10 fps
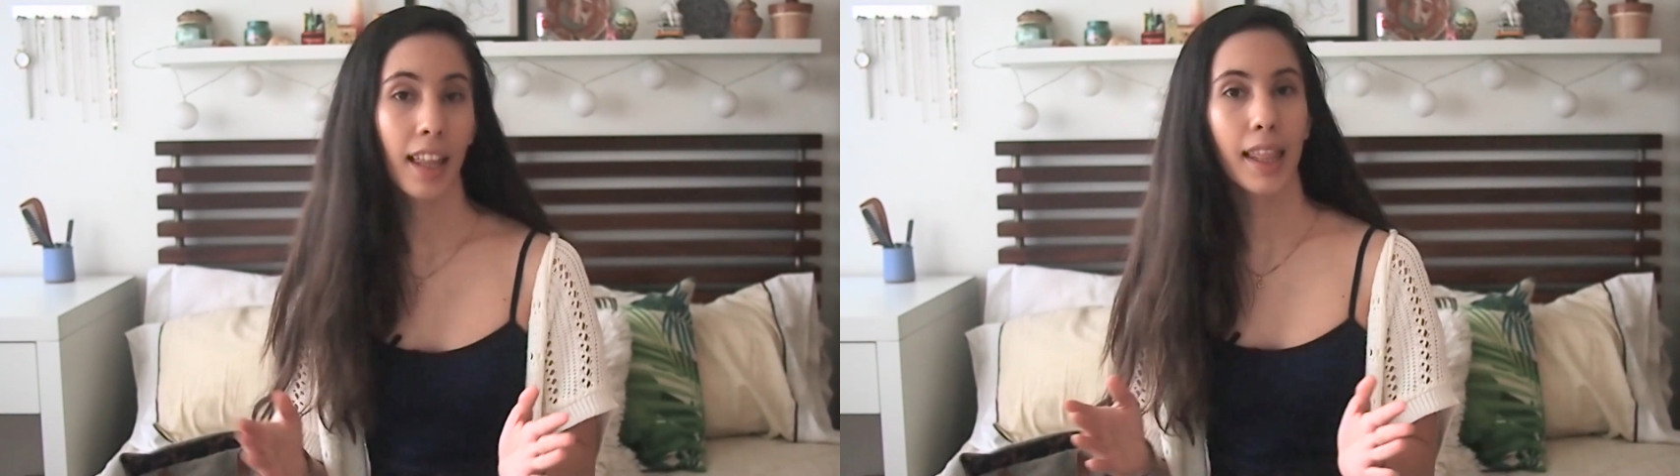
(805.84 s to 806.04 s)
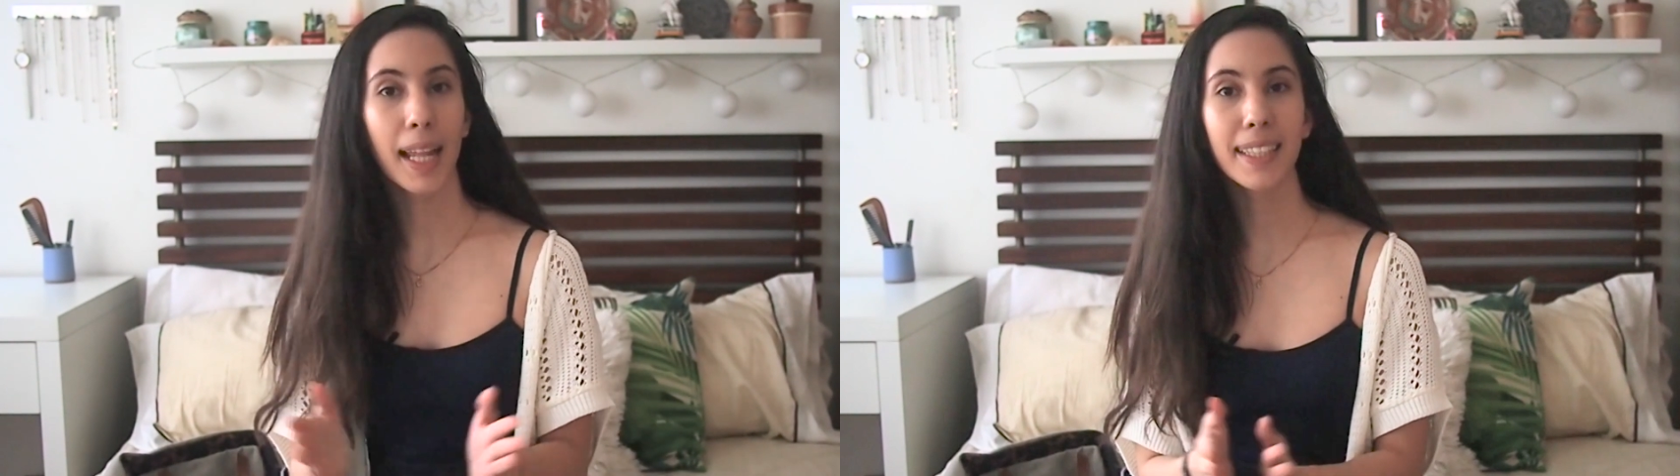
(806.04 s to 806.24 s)

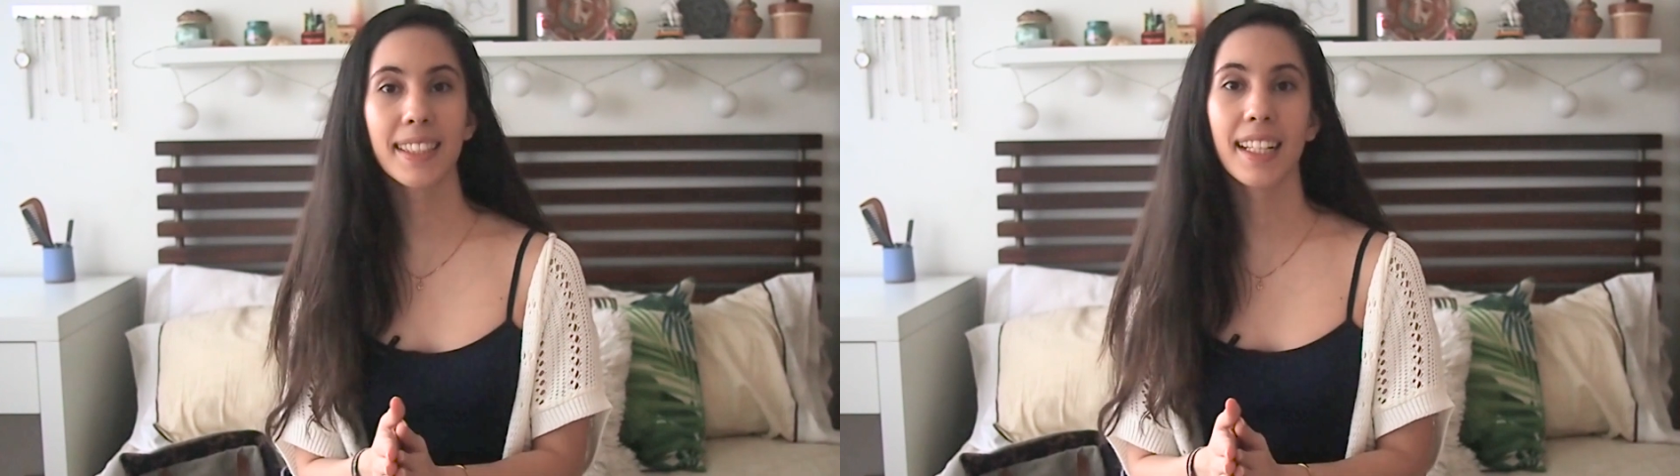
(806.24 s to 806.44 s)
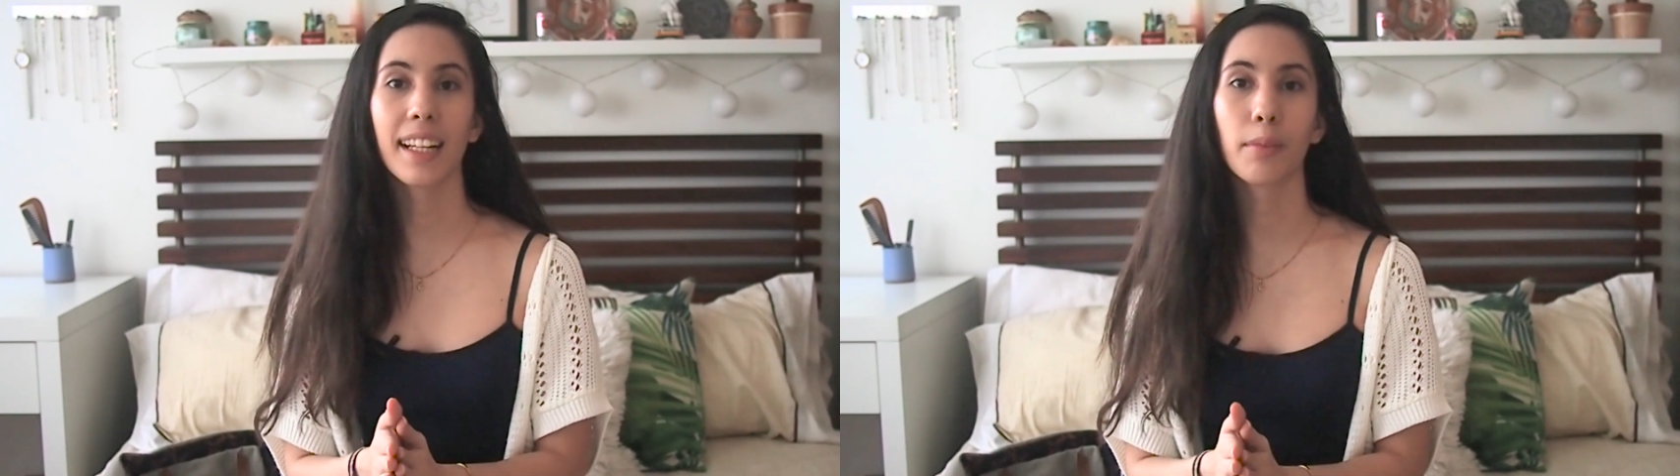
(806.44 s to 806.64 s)
Last
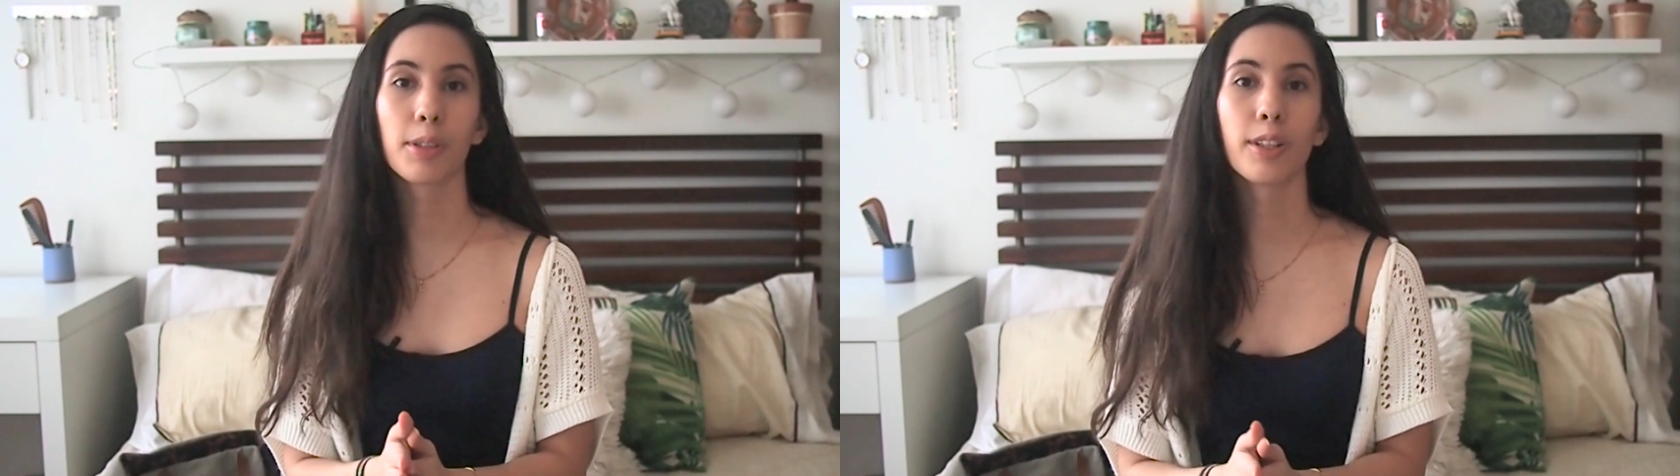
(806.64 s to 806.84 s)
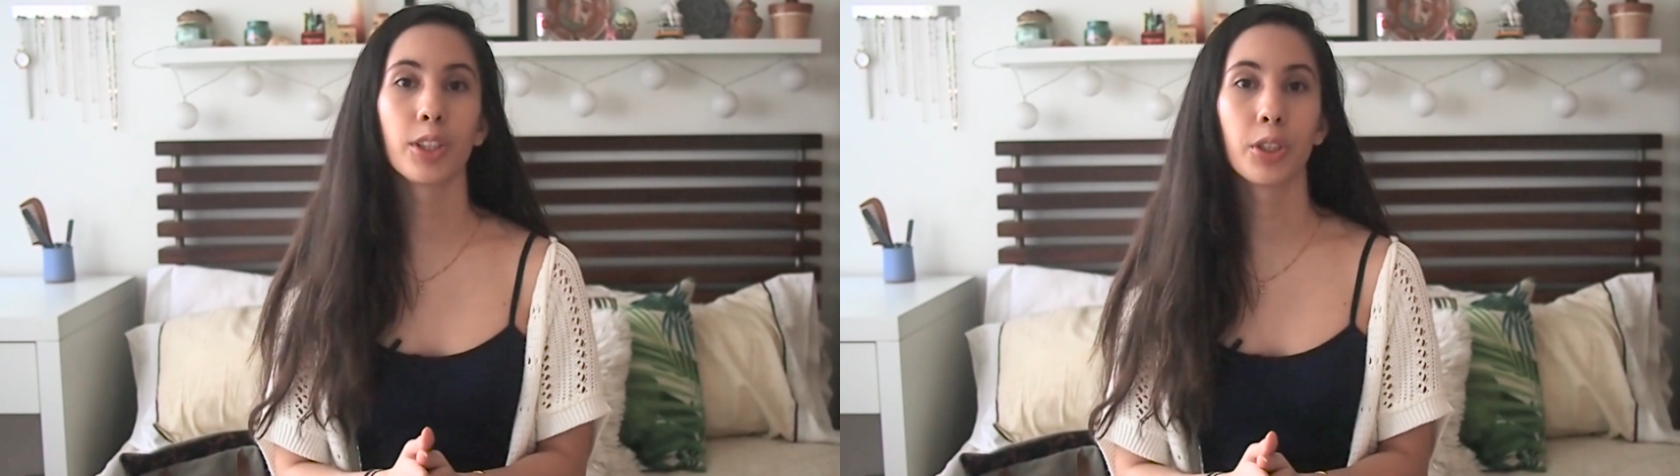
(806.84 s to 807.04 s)
thing I'm
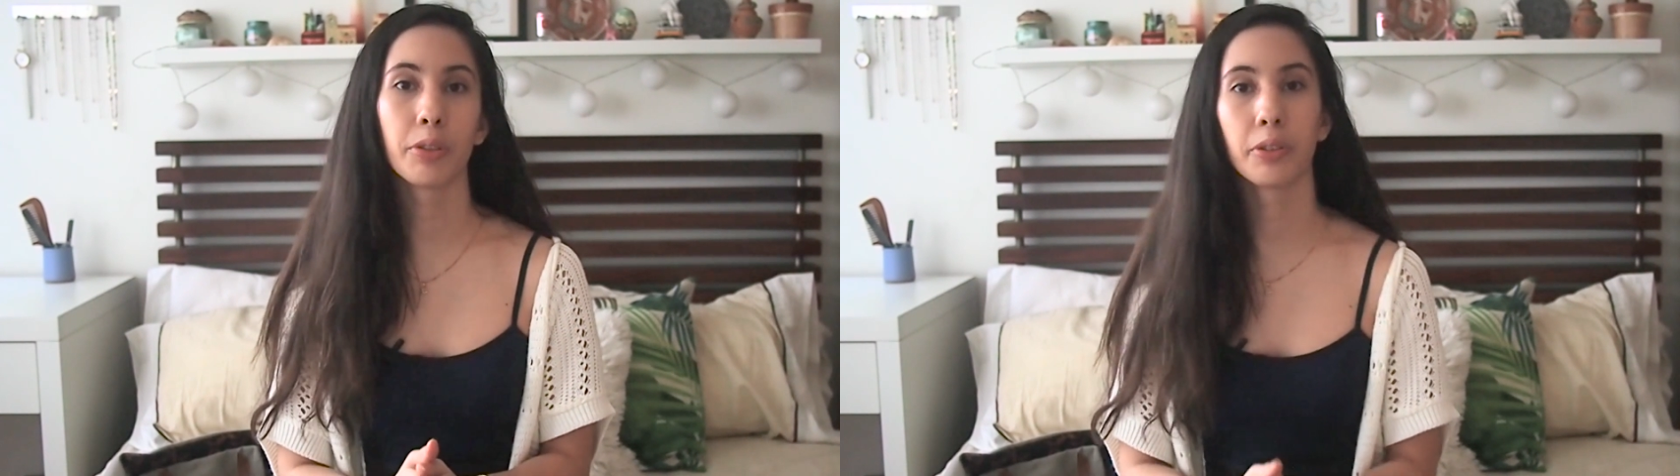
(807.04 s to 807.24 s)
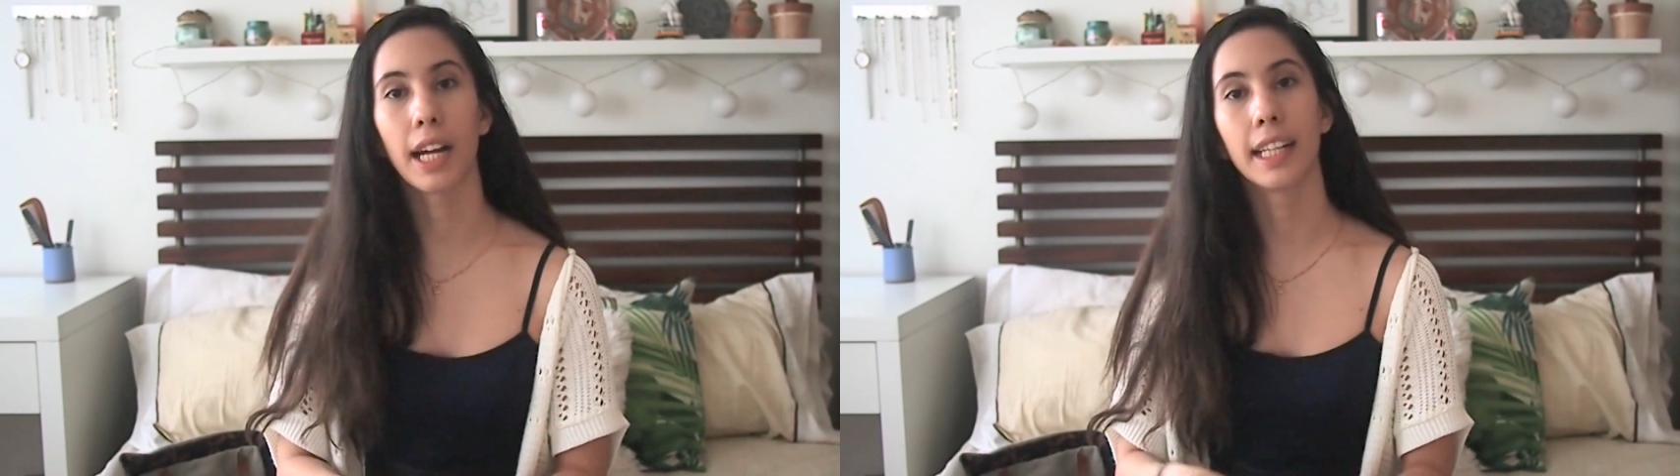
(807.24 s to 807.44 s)
going to show
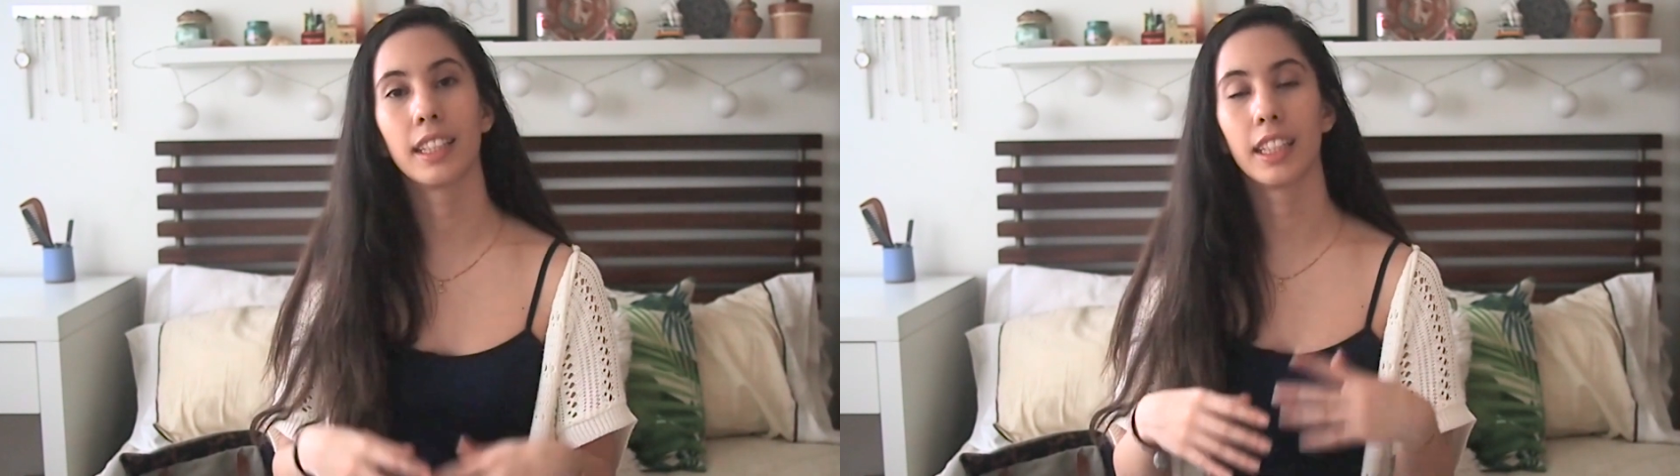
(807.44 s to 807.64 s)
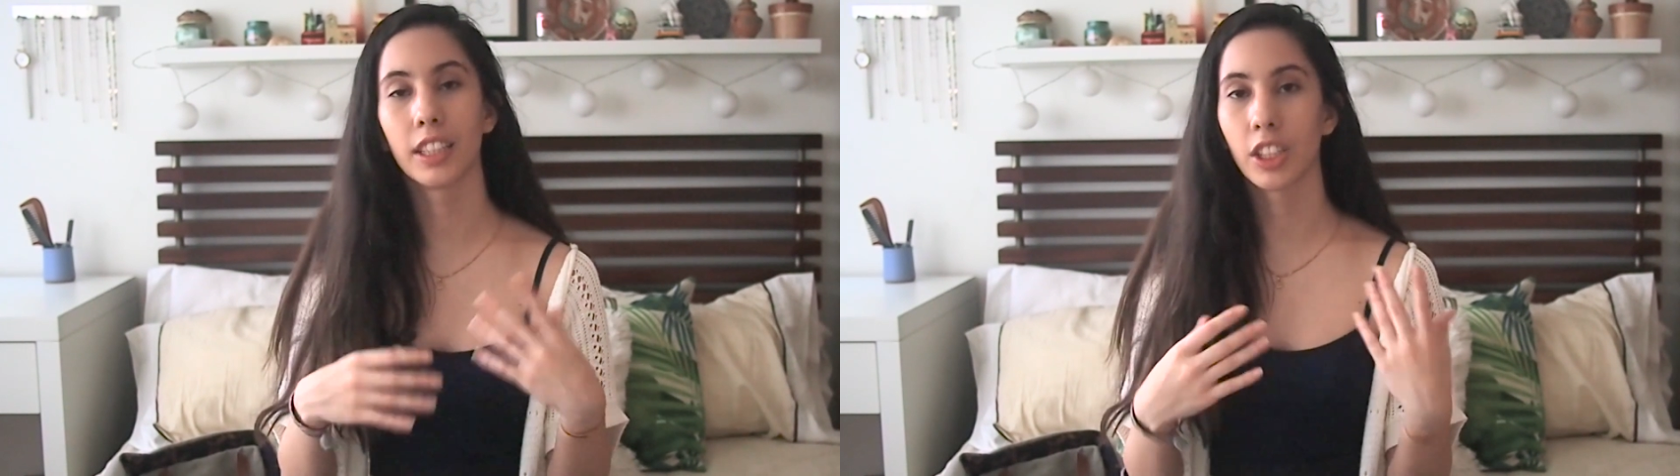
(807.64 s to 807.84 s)
you guys,
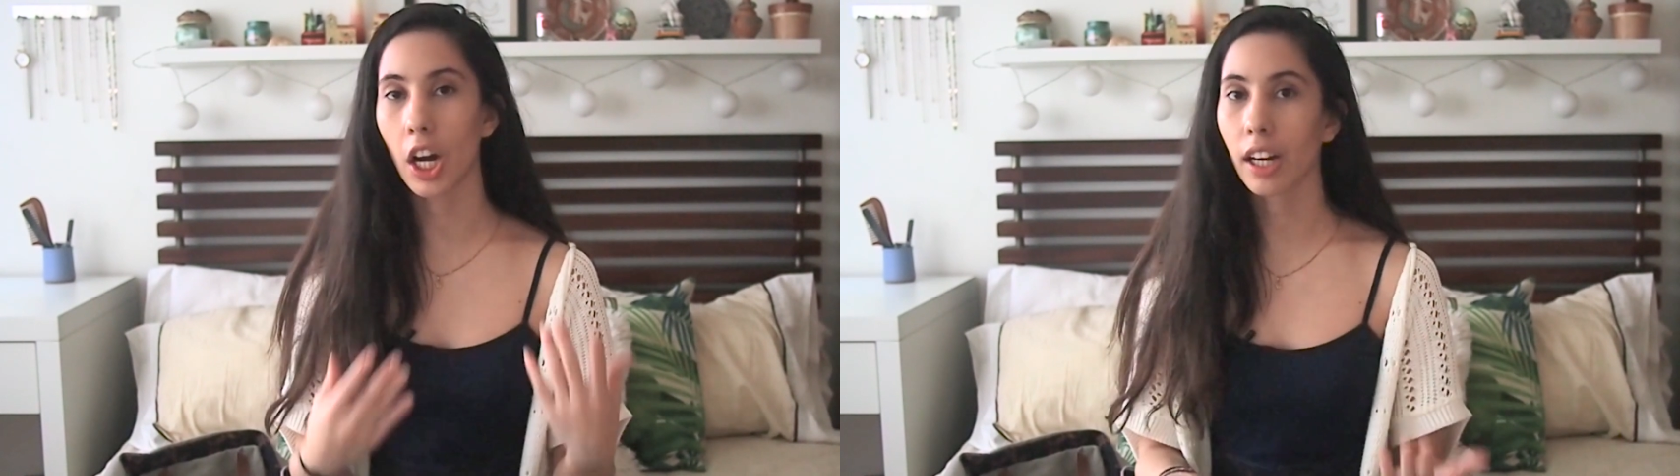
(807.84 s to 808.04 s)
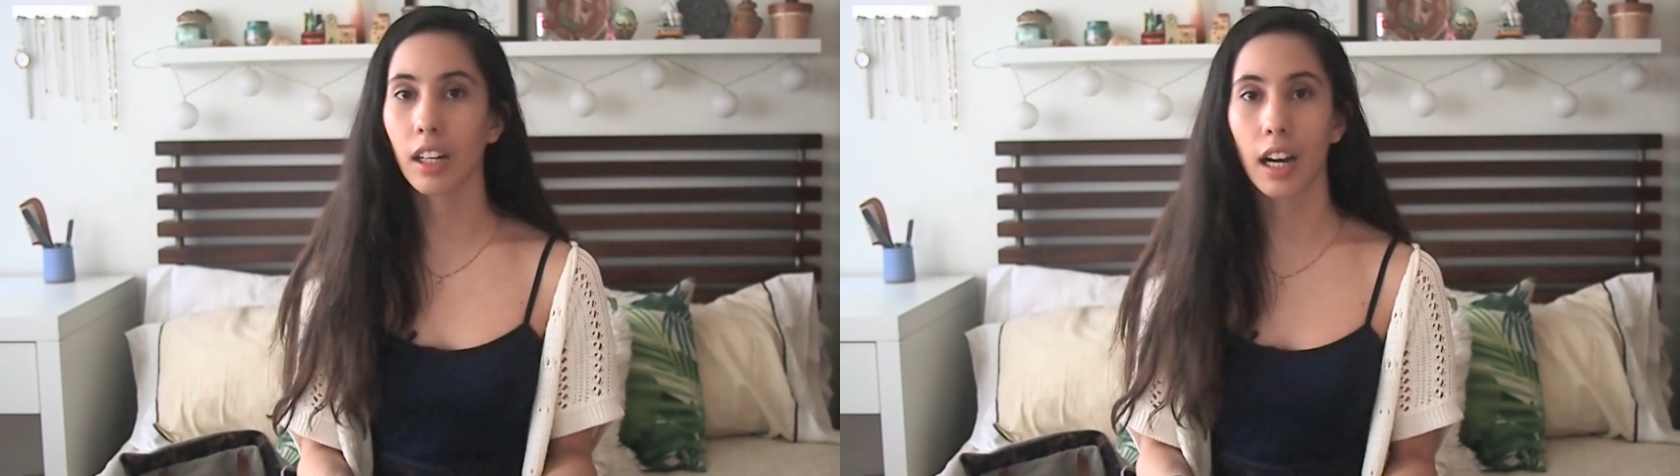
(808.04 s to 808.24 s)
it's
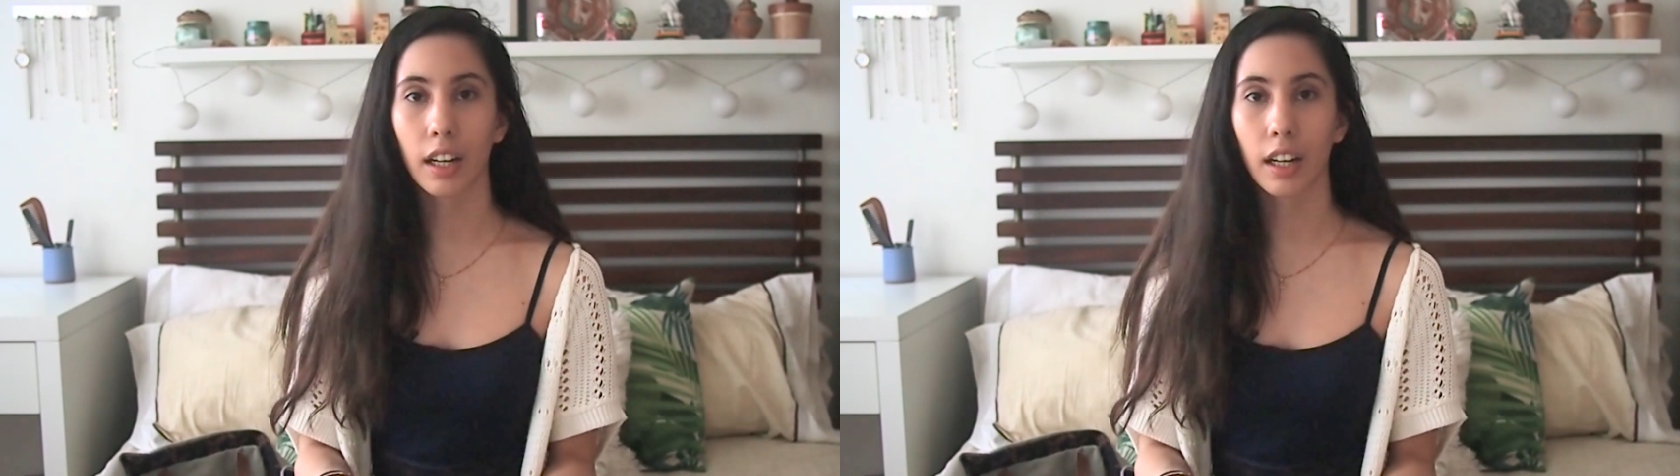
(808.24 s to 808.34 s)
not